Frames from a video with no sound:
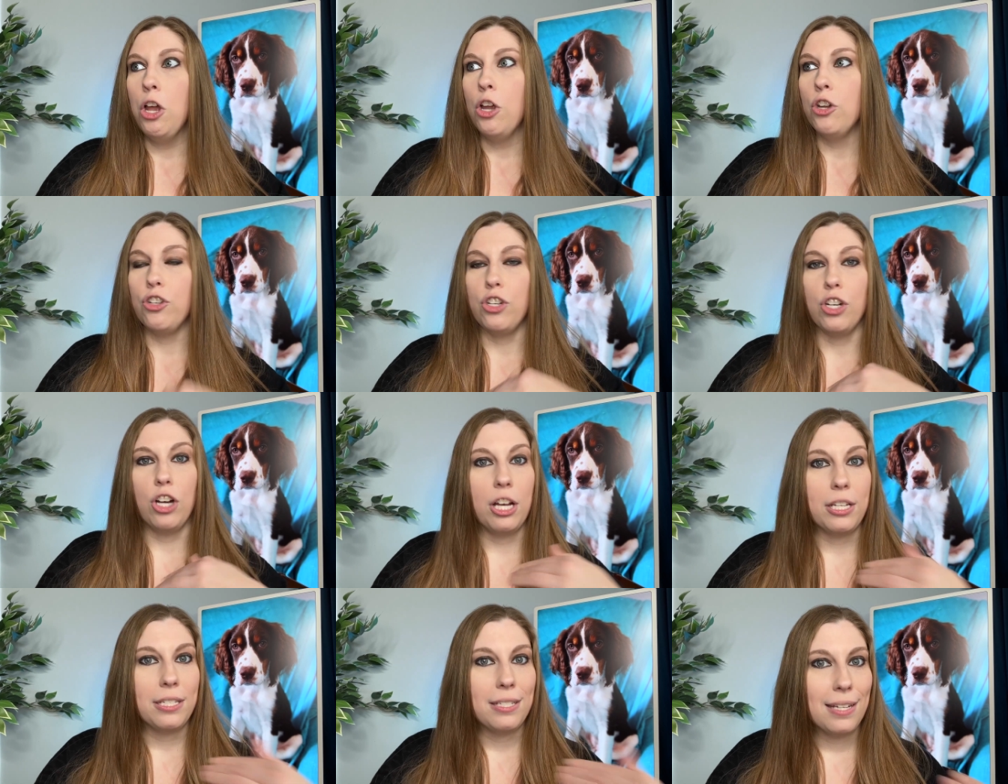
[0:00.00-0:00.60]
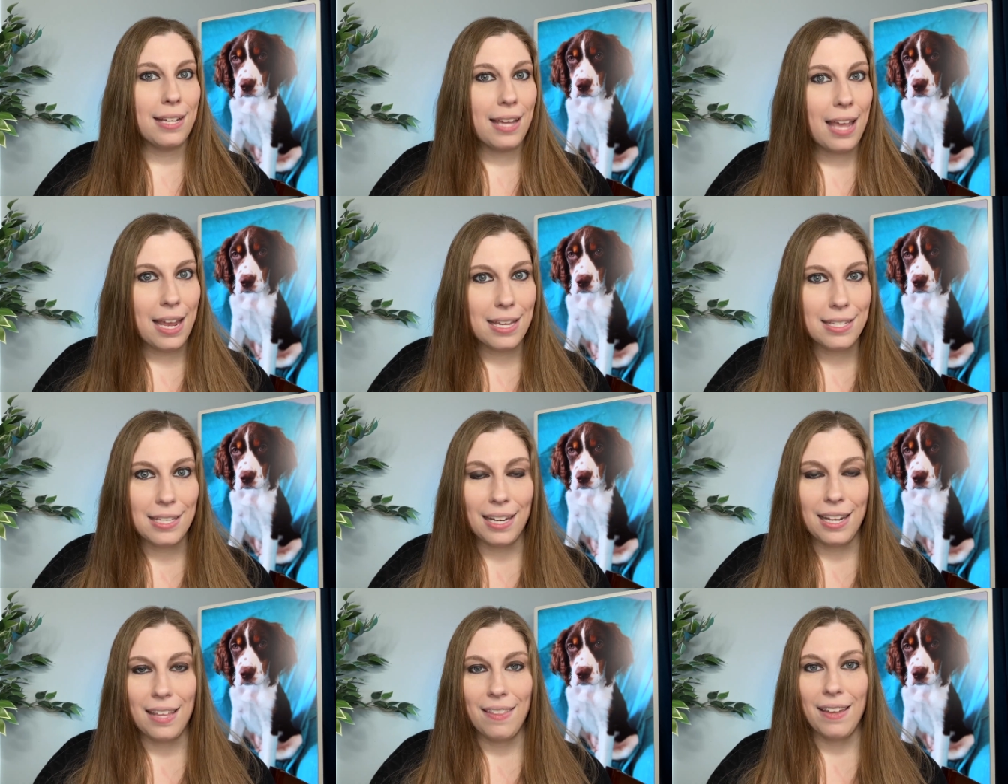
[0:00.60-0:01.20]
just in
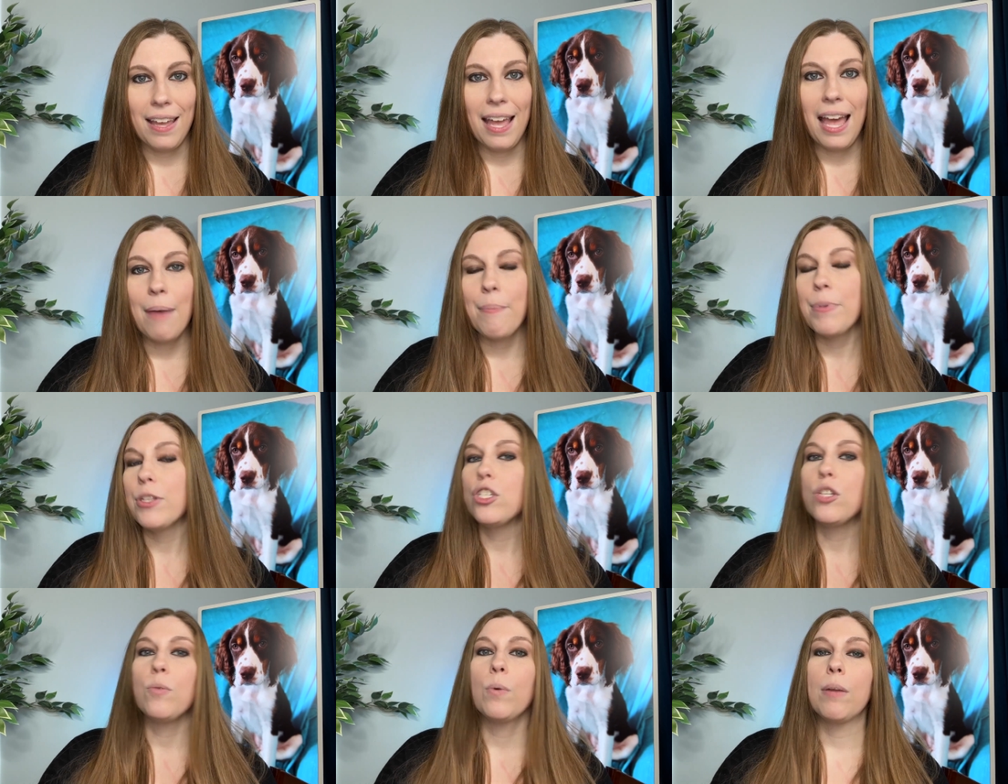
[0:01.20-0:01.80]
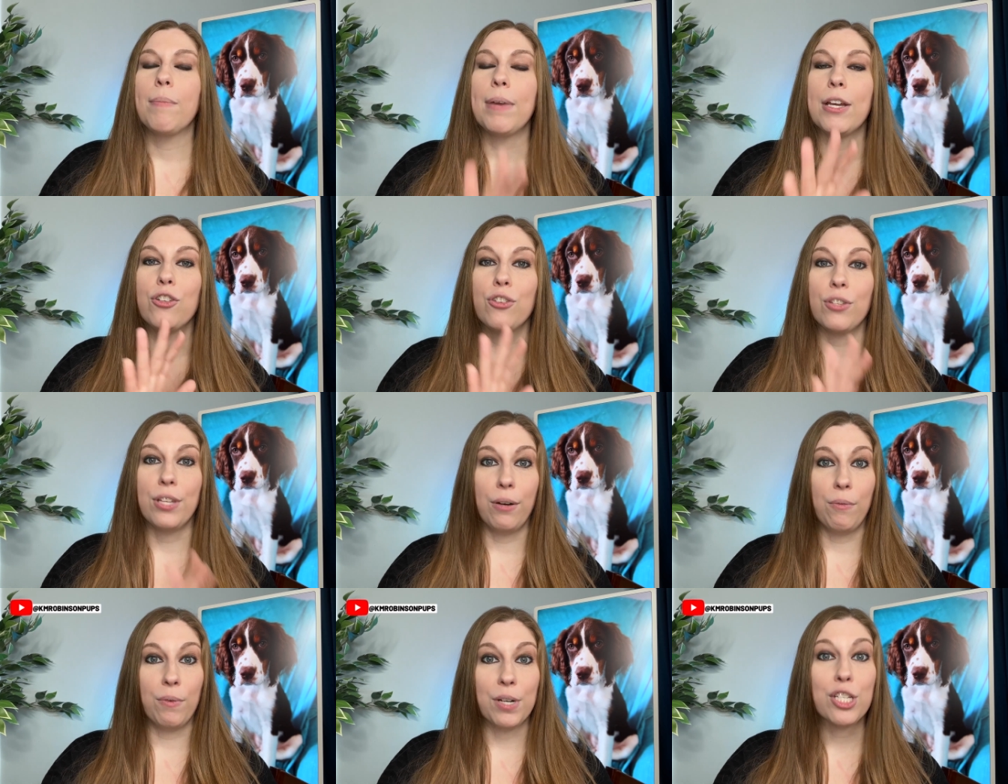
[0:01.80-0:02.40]
case anything happens, you want to make sure
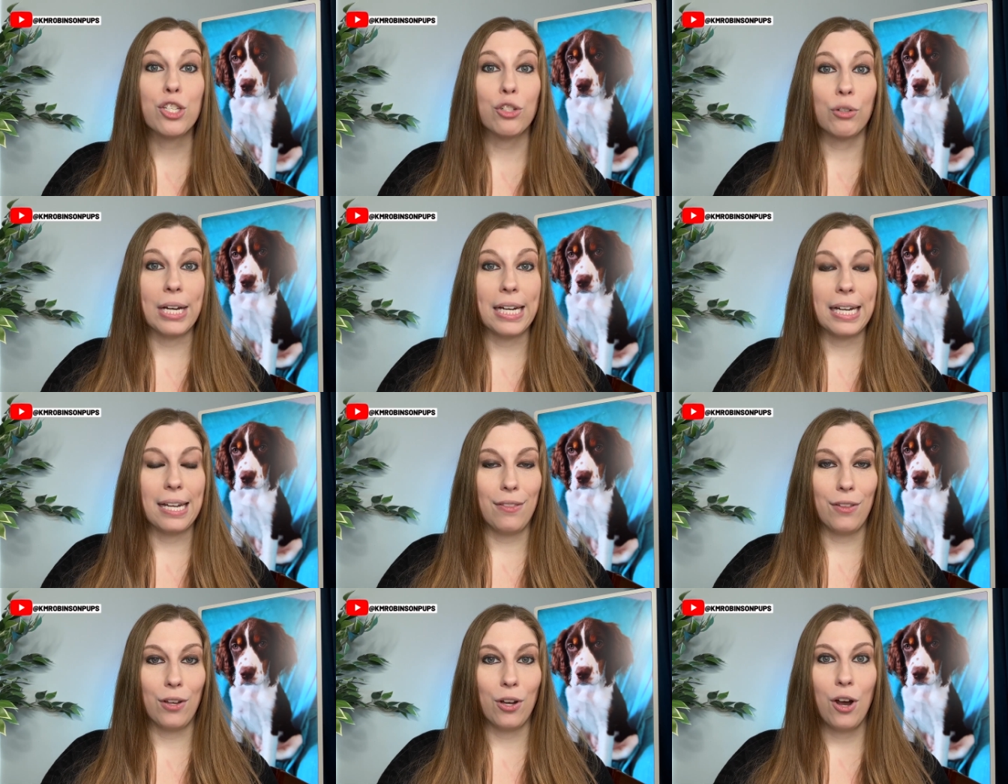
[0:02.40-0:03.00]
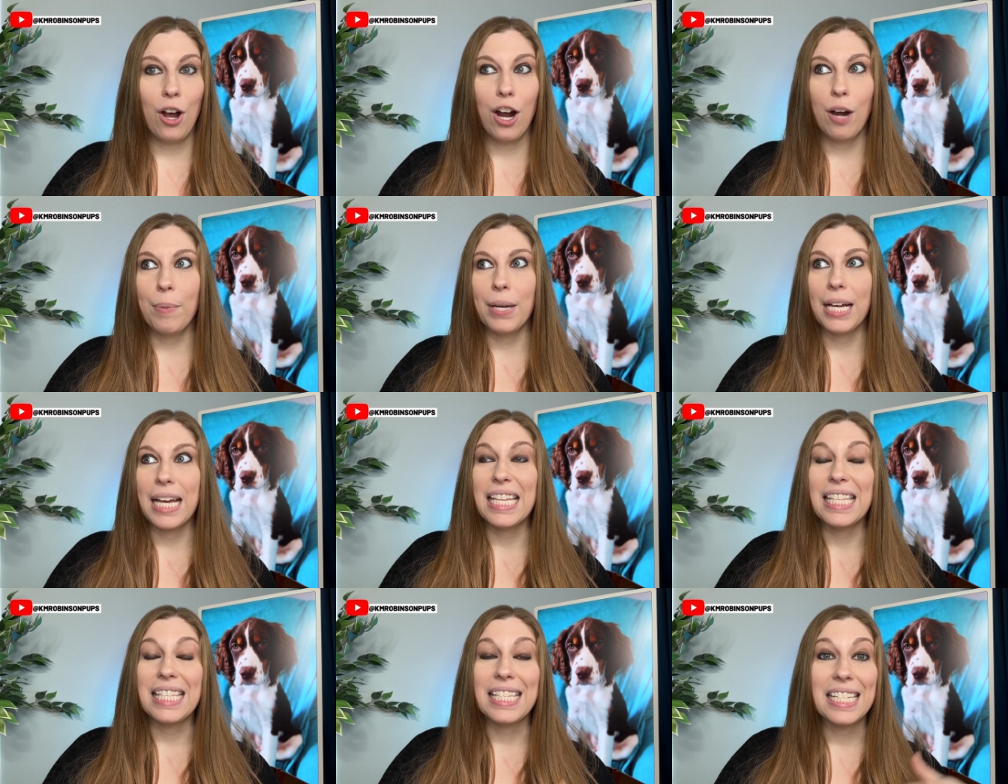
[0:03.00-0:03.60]
they're restrained in the car but
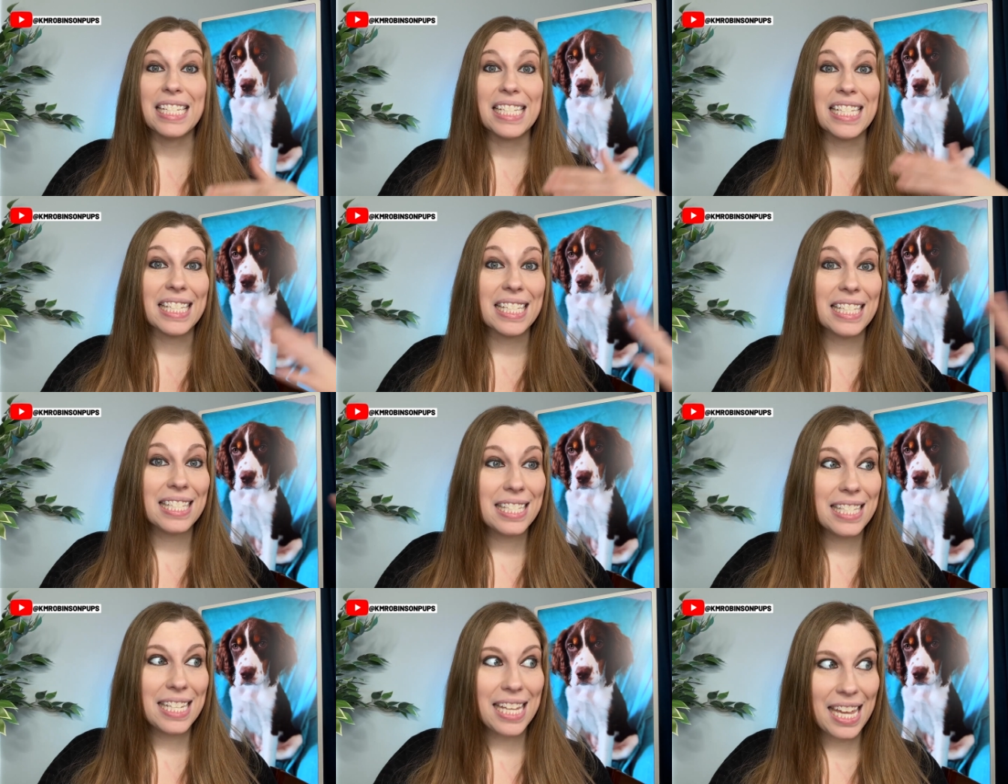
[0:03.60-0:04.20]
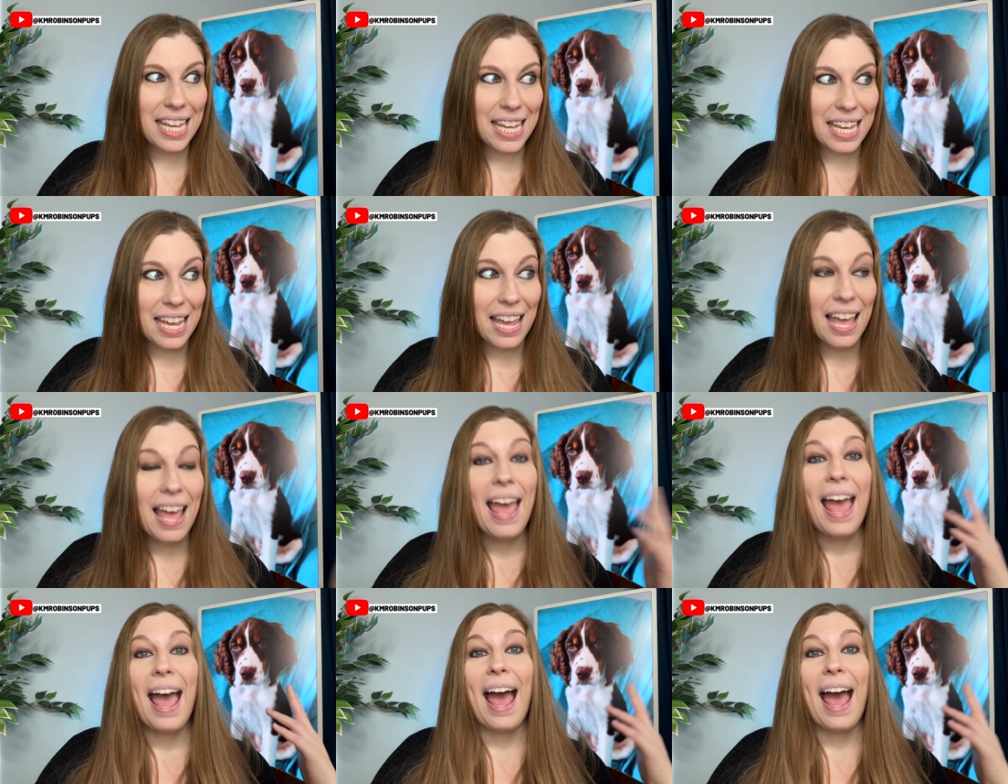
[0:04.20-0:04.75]
can still see